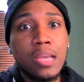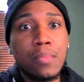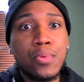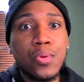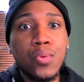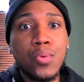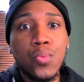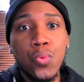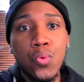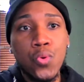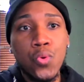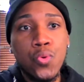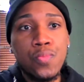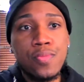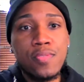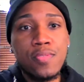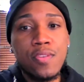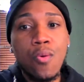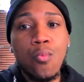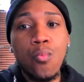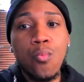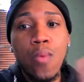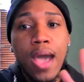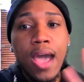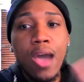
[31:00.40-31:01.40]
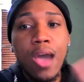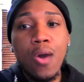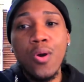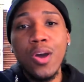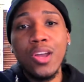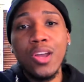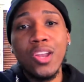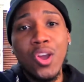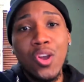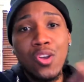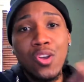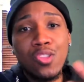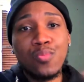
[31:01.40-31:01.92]
room. So why on
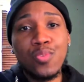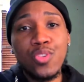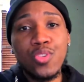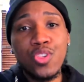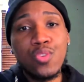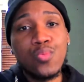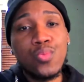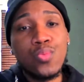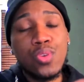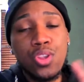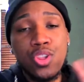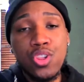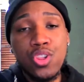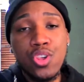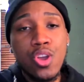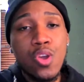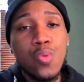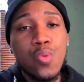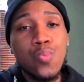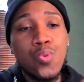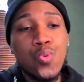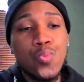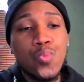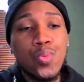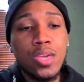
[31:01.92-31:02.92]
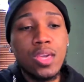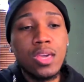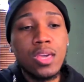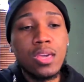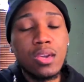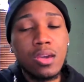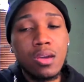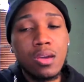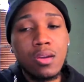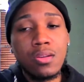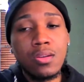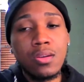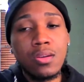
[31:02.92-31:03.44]
earth would she want to share a room with
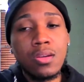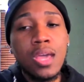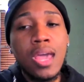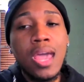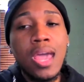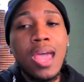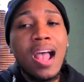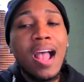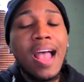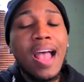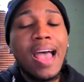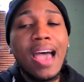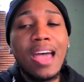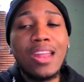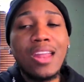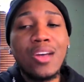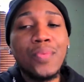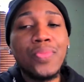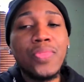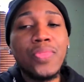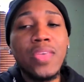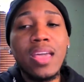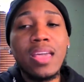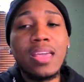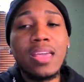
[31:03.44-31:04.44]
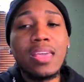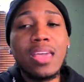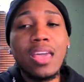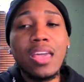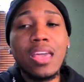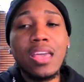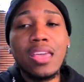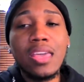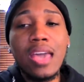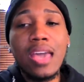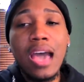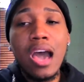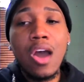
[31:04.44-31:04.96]
Keiarna? I don't think
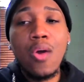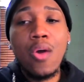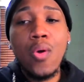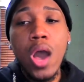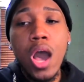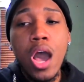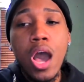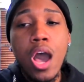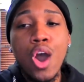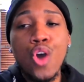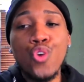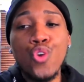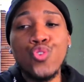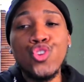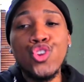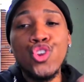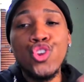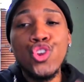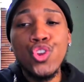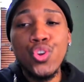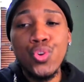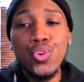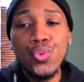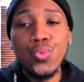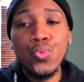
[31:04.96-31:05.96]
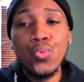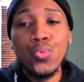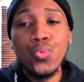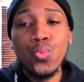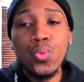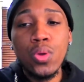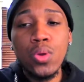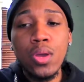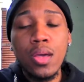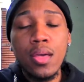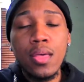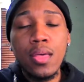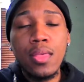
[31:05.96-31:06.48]
y'all all knew
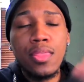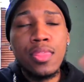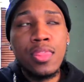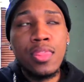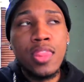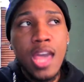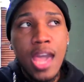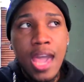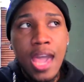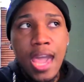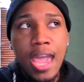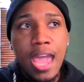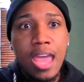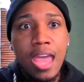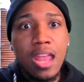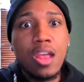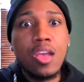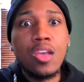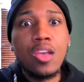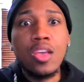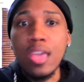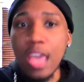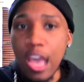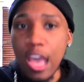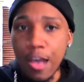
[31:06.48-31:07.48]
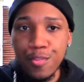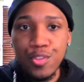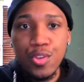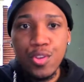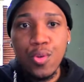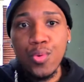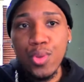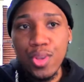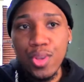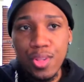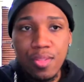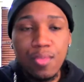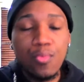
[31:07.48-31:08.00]
that y'all was gonna
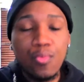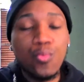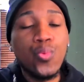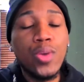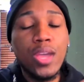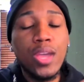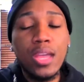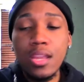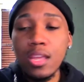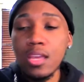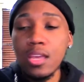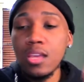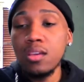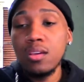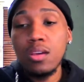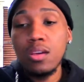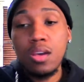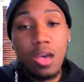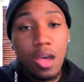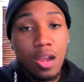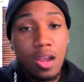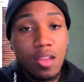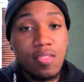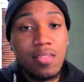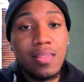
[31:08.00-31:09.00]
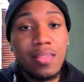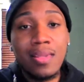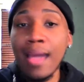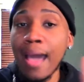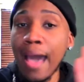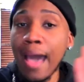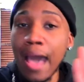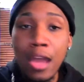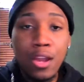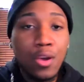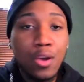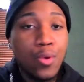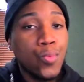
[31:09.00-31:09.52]
get Wendy. Honestly,
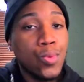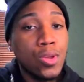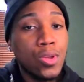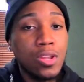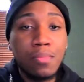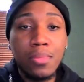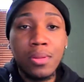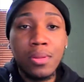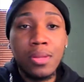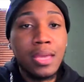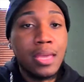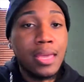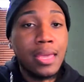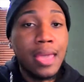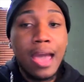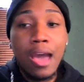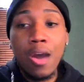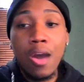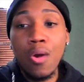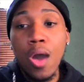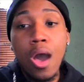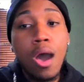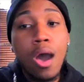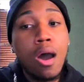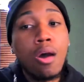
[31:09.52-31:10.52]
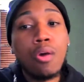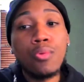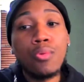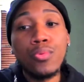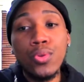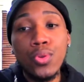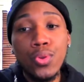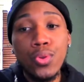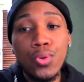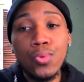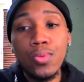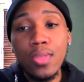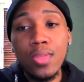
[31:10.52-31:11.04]
I don't really believe y'all all
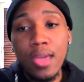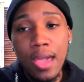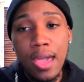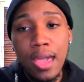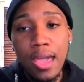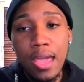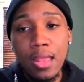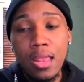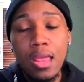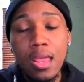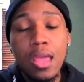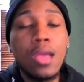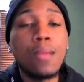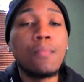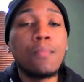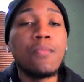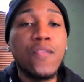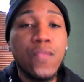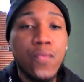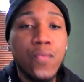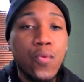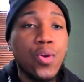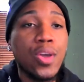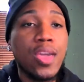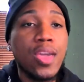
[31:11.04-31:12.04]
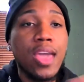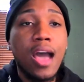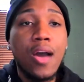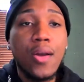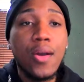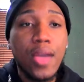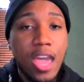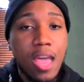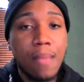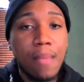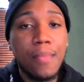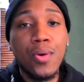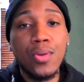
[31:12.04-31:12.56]
knew that before y'all
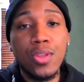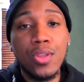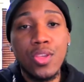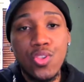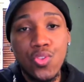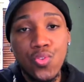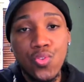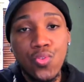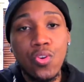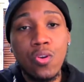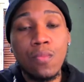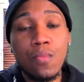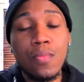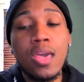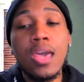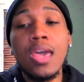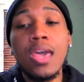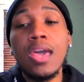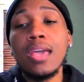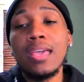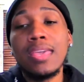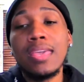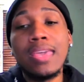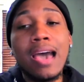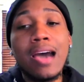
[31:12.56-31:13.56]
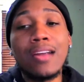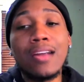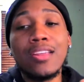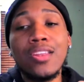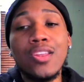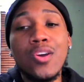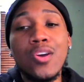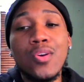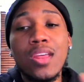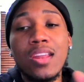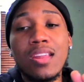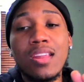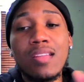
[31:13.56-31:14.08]
came on this trip. Y'all didn't
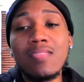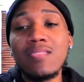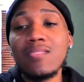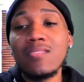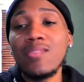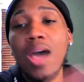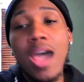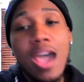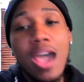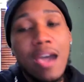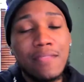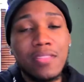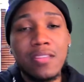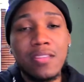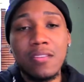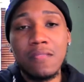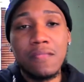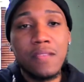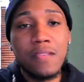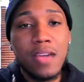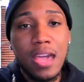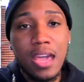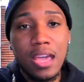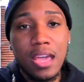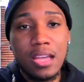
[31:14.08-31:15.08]
know that until after the fact.